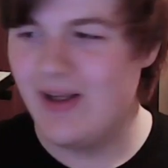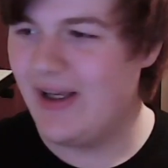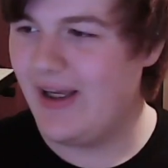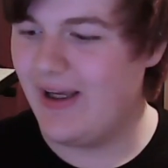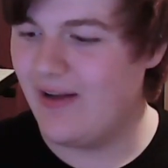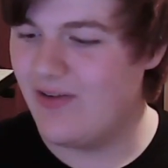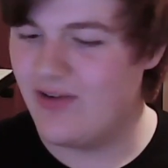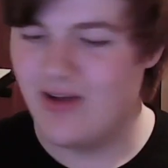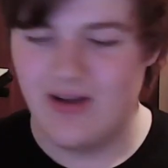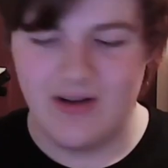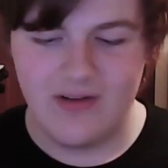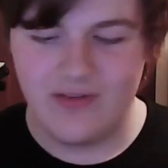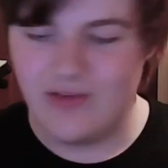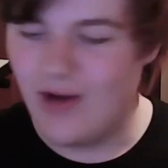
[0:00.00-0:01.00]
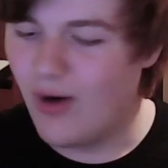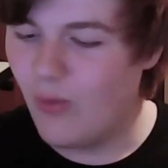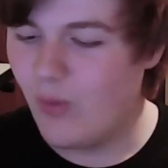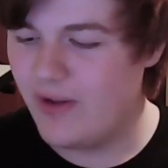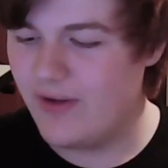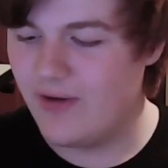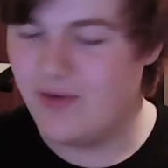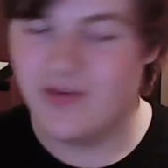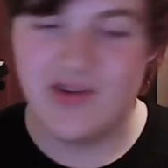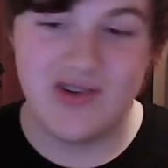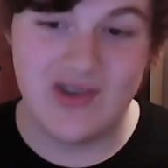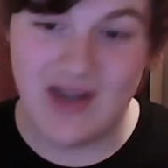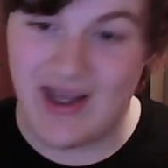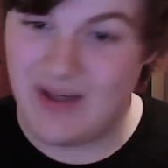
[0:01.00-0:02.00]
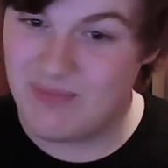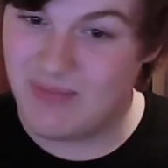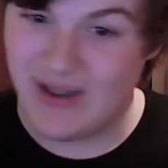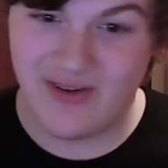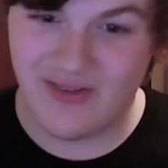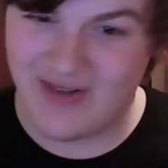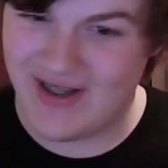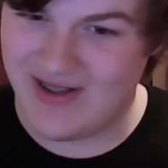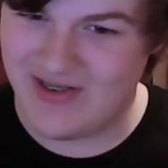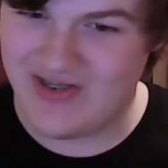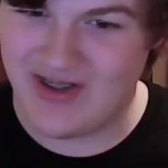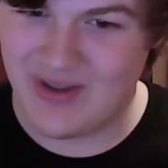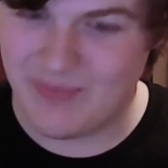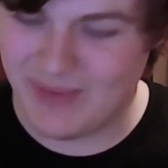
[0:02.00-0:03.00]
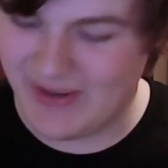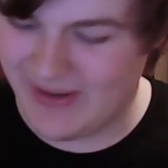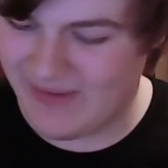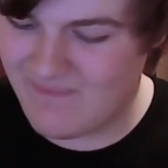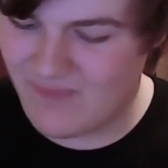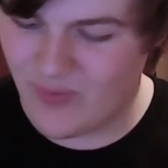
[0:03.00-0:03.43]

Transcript: and no one owns a micro HDMI,